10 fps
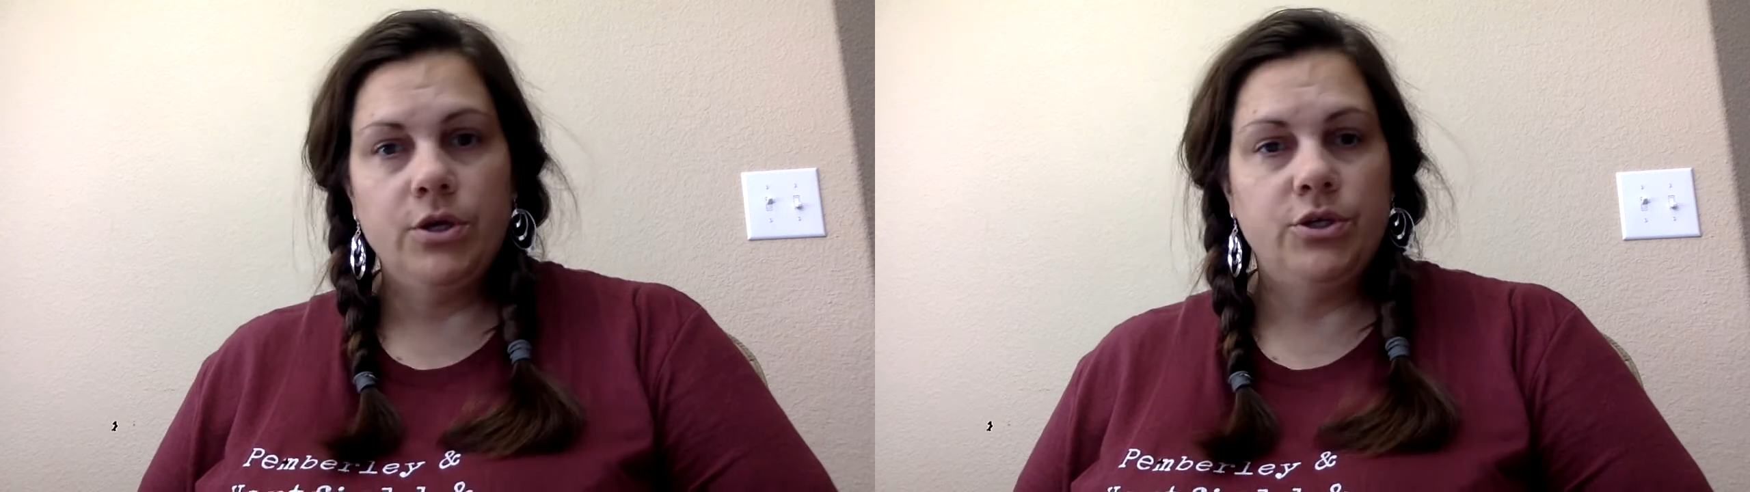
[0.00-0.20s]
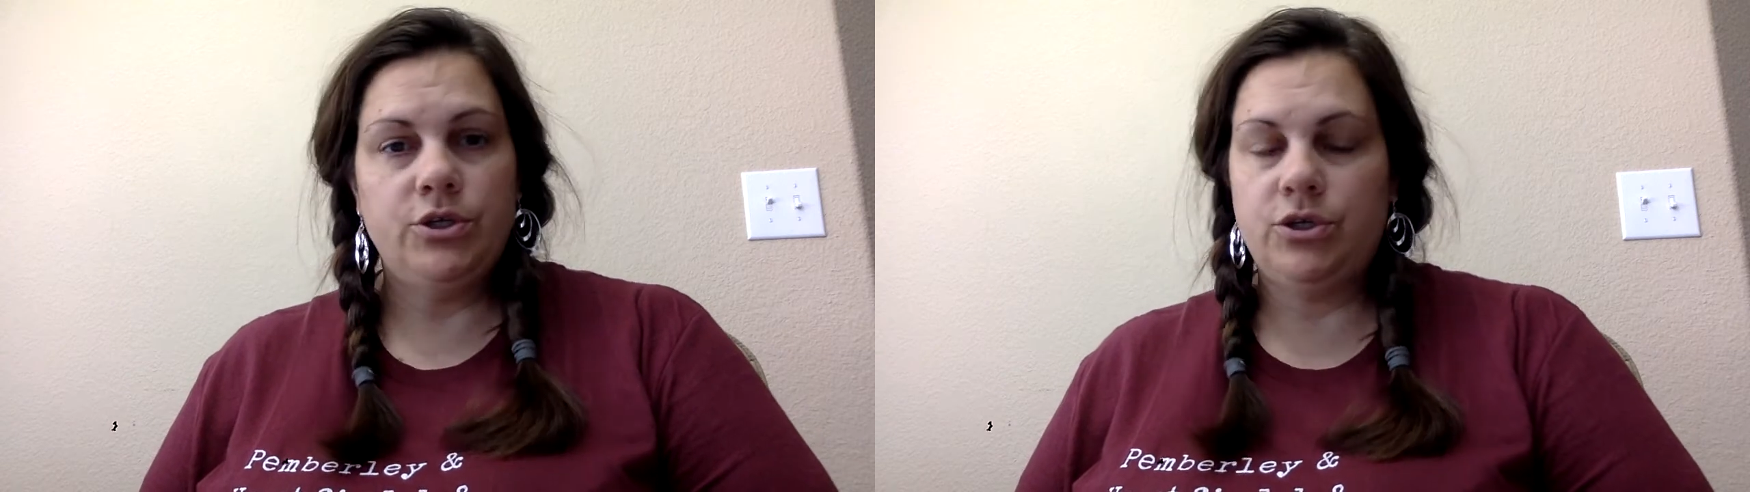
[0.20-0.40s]

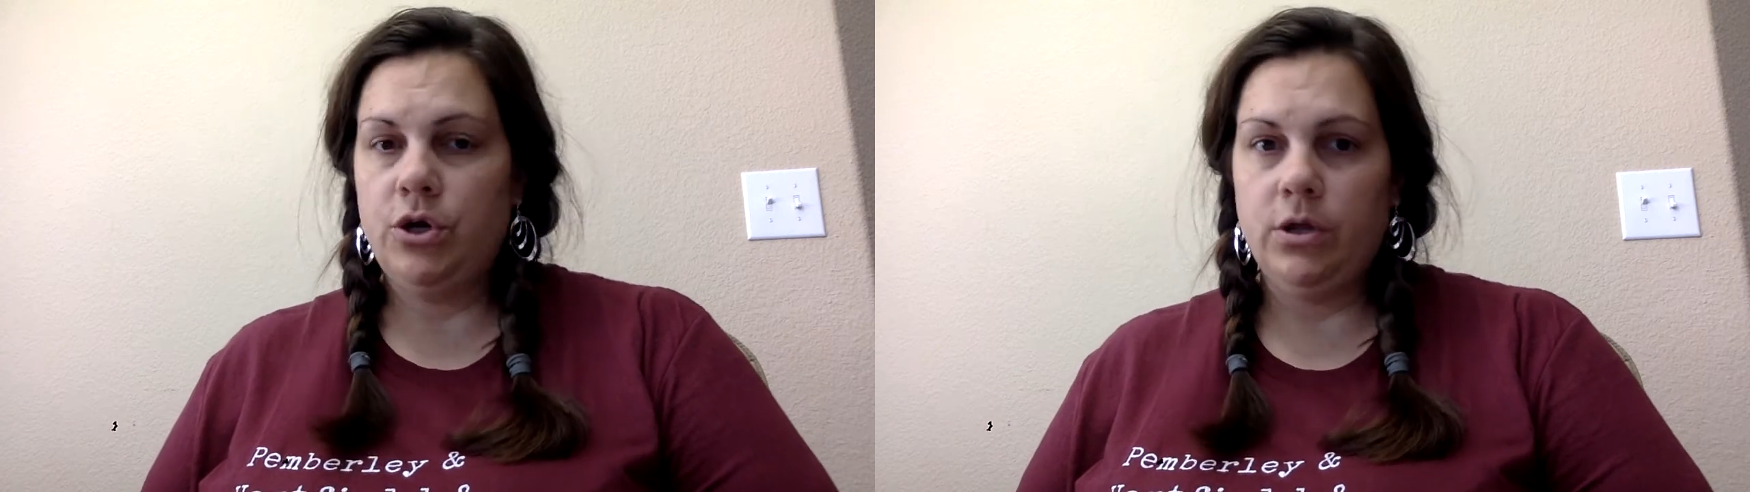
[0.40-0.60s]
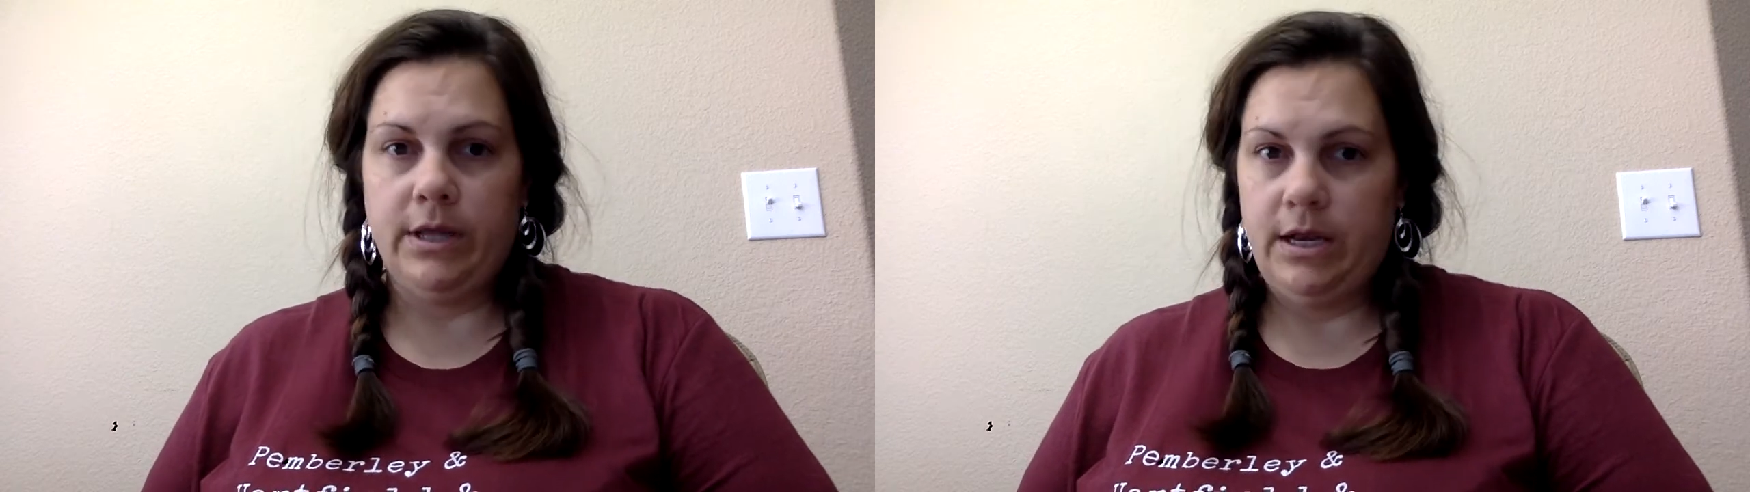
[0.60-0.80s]

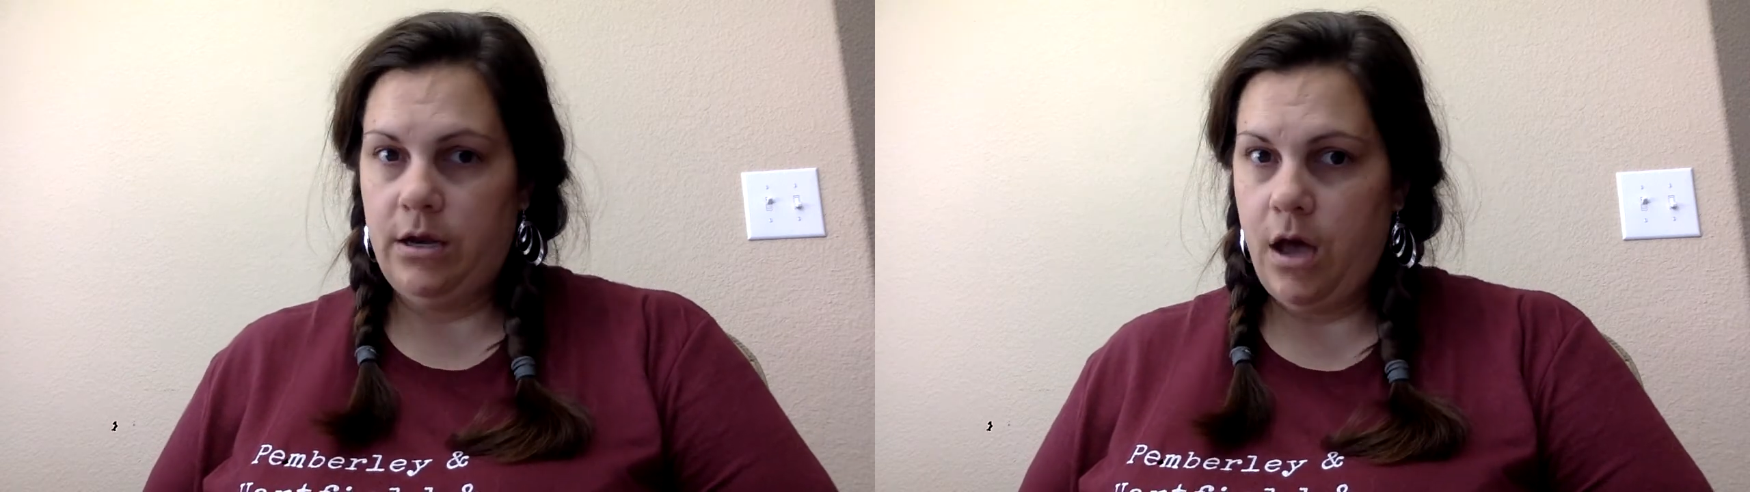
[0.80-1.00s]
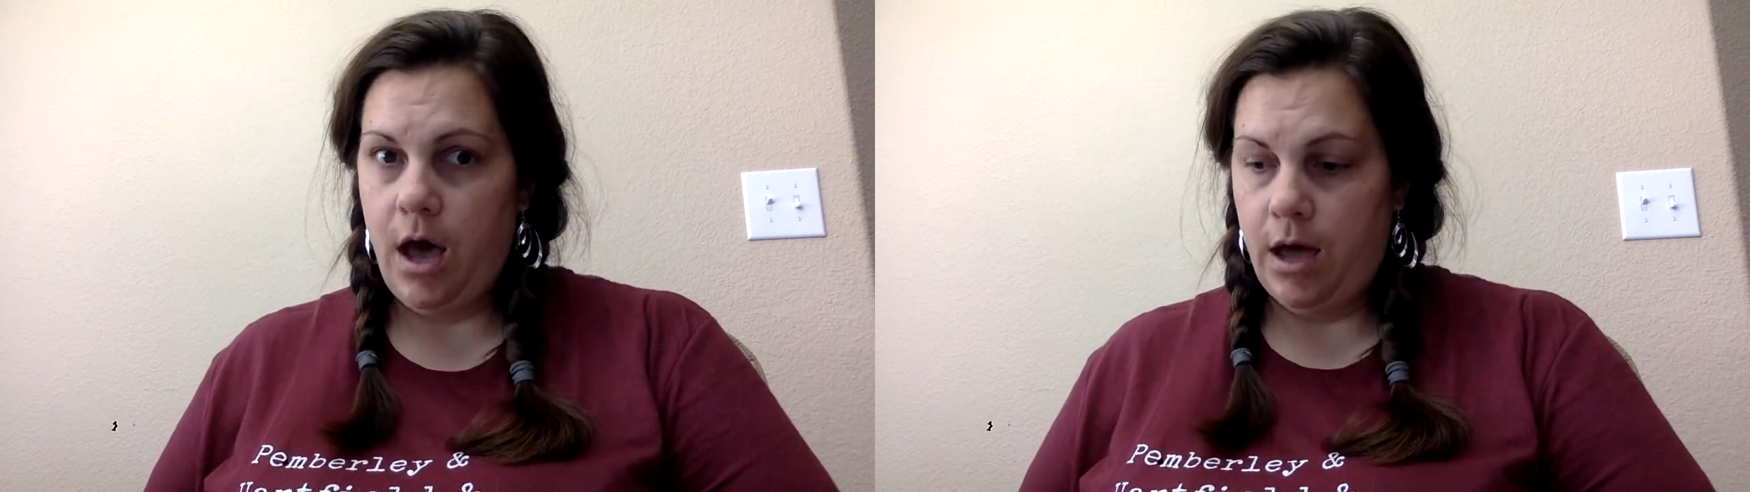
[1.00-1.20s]
Surely
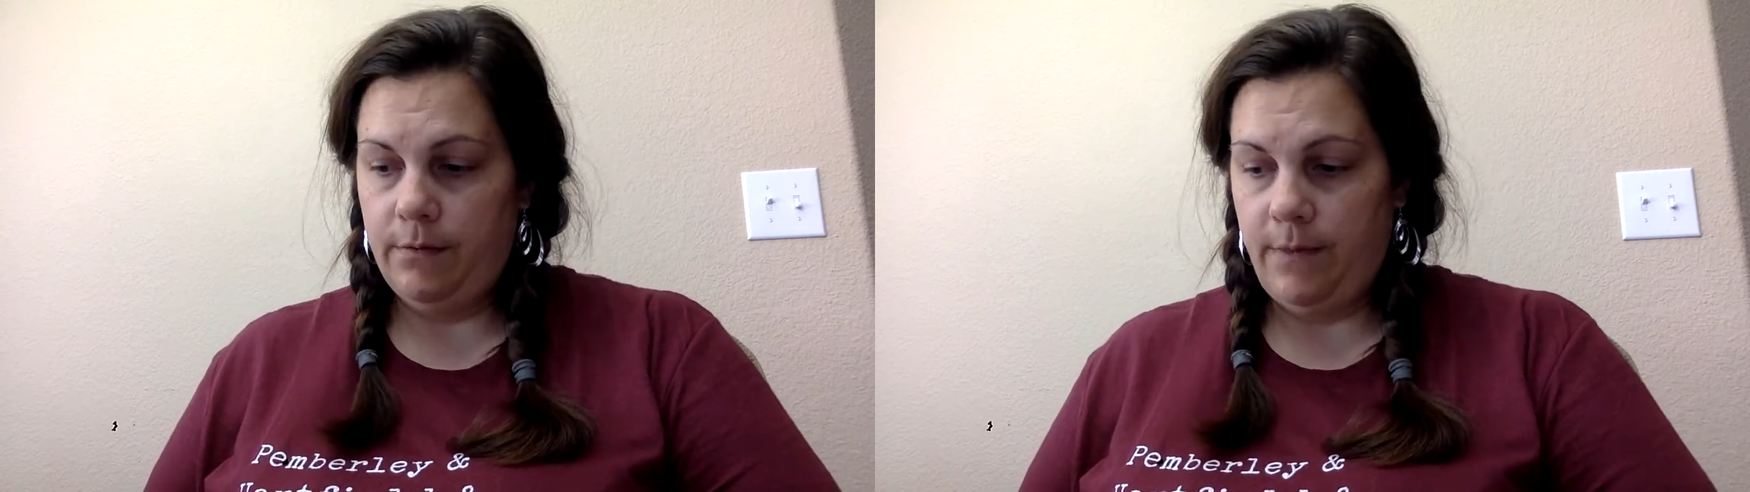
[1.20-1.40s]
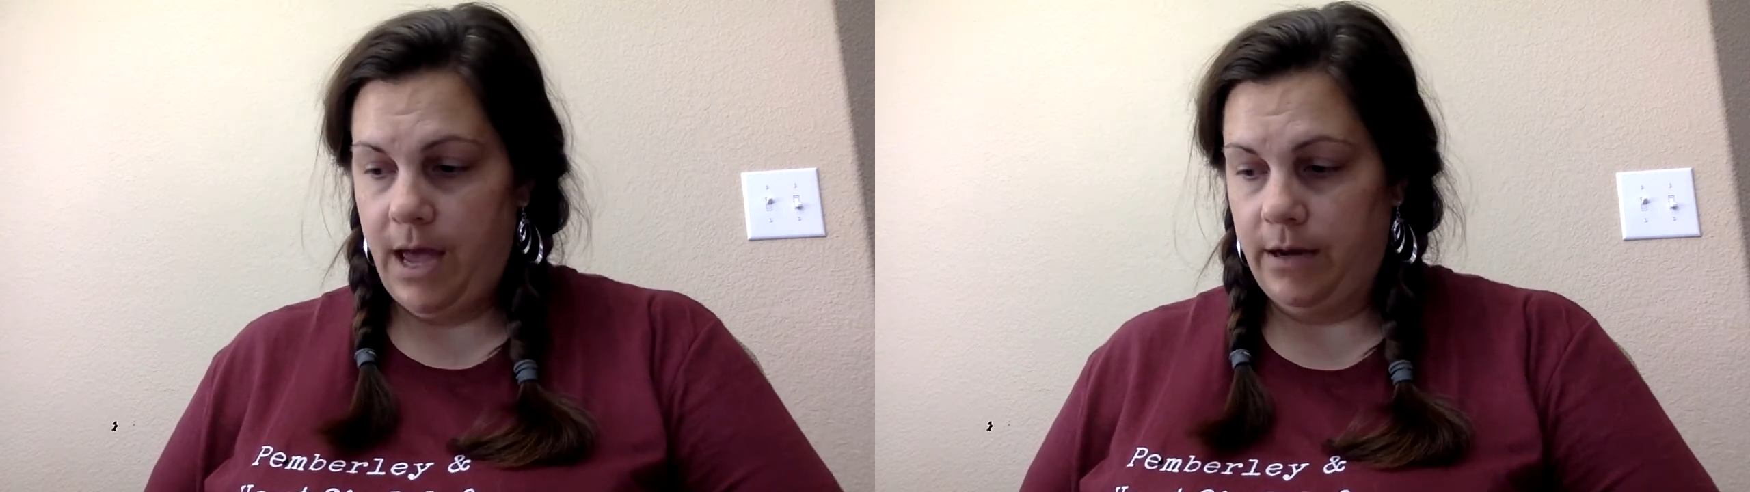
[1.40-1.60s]

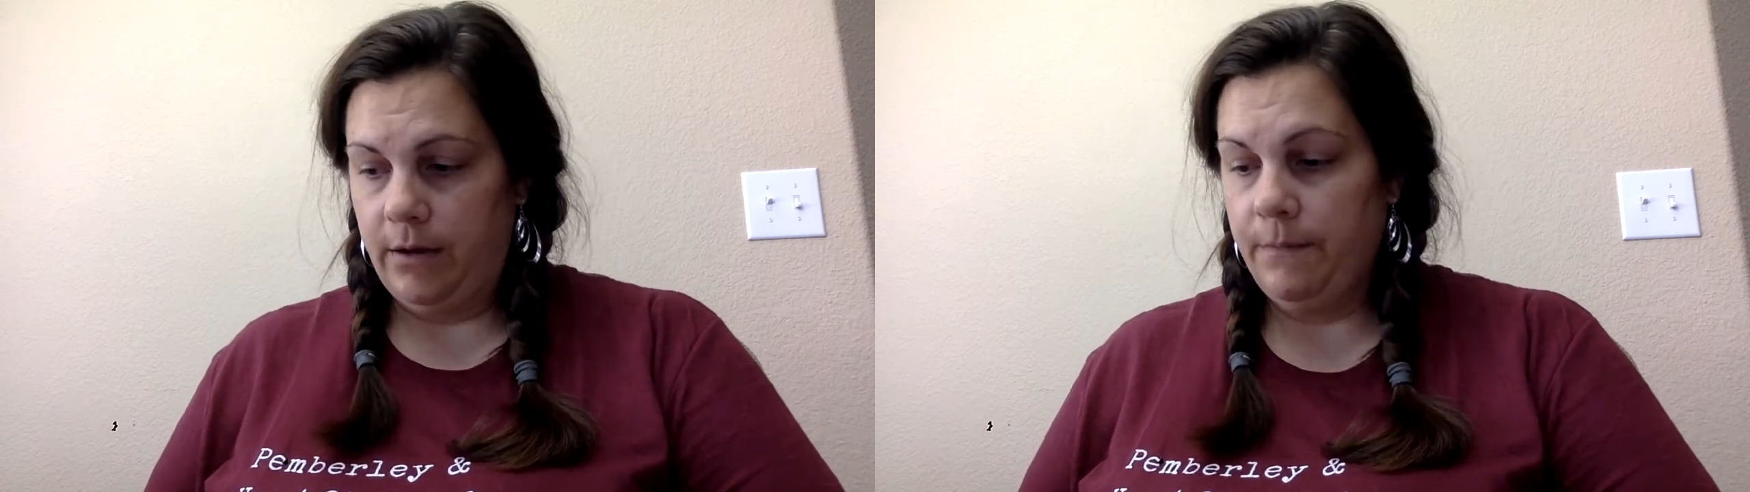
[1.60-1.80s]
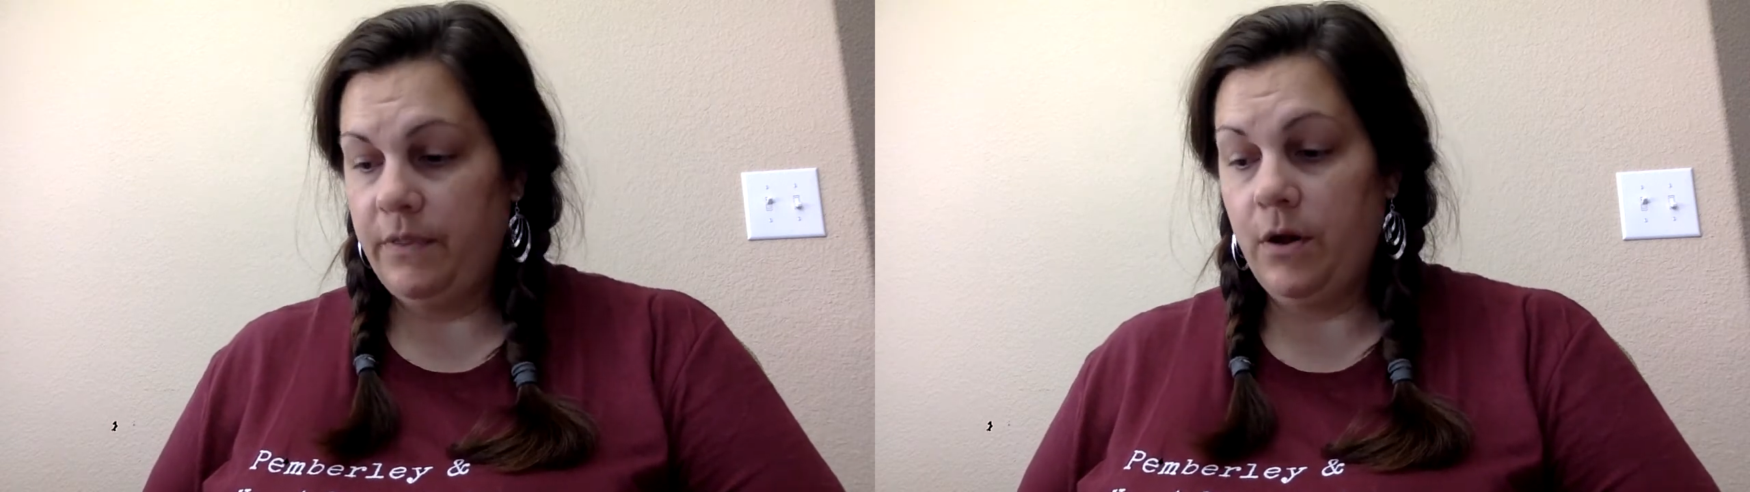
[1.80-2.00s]
not, madam.